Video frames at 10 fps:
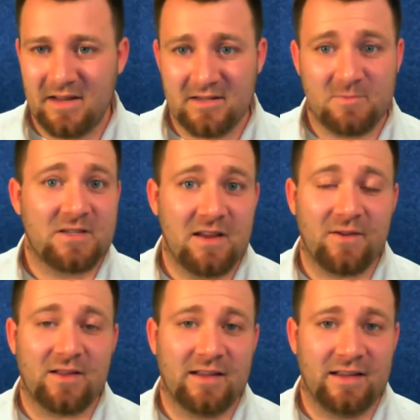
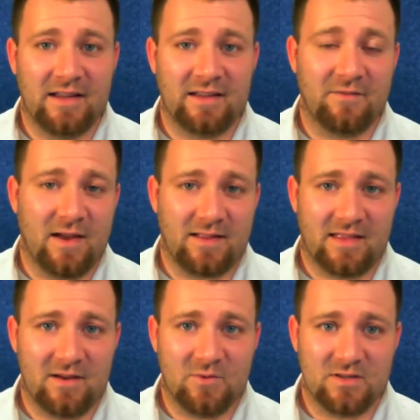specifically in the fact
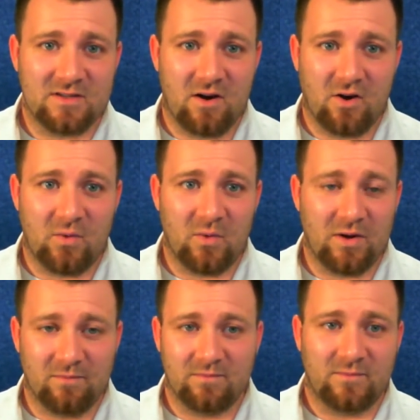that he was
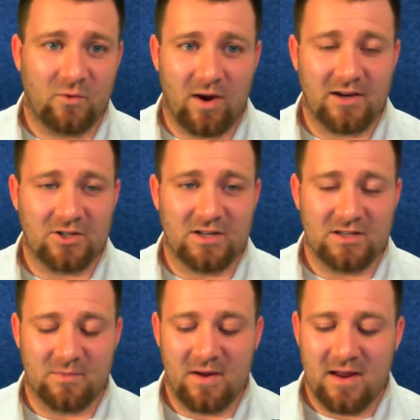arguing
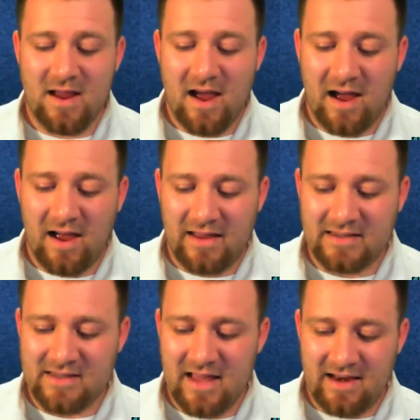creationism,
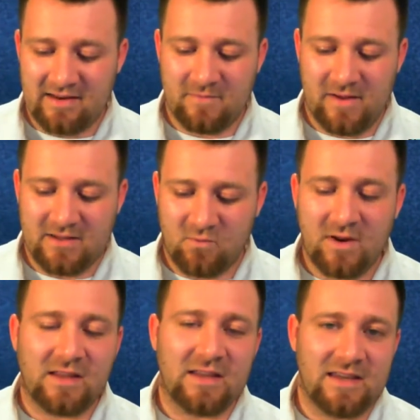is that it's
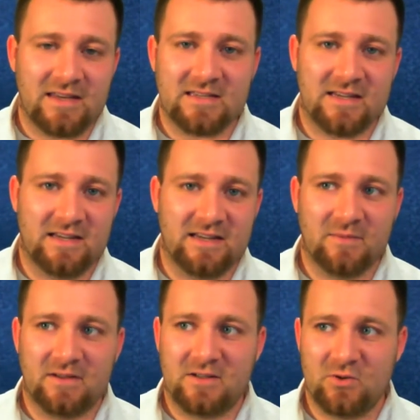really easy
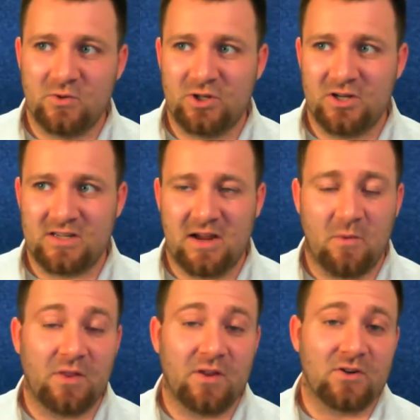to just say,
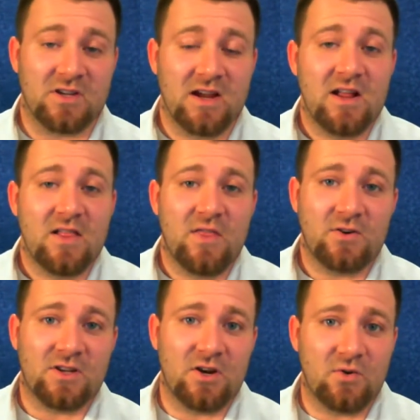well, there's
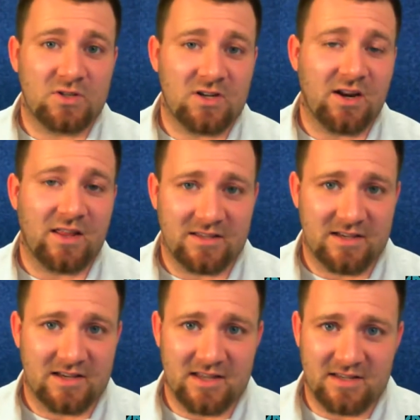a new study that
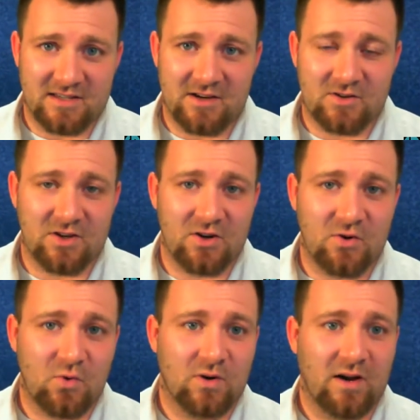says this. There's a
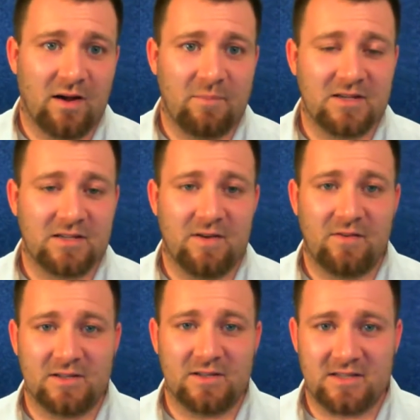new piece of
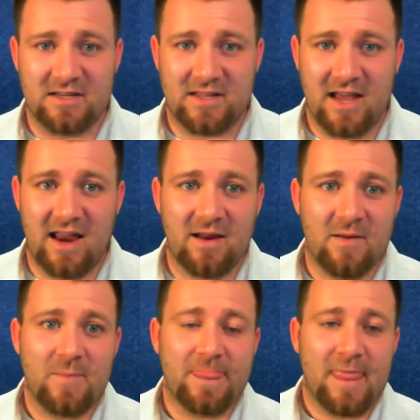evidence that says that.
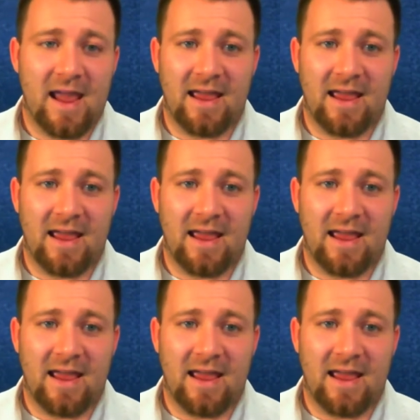Mm-hmm.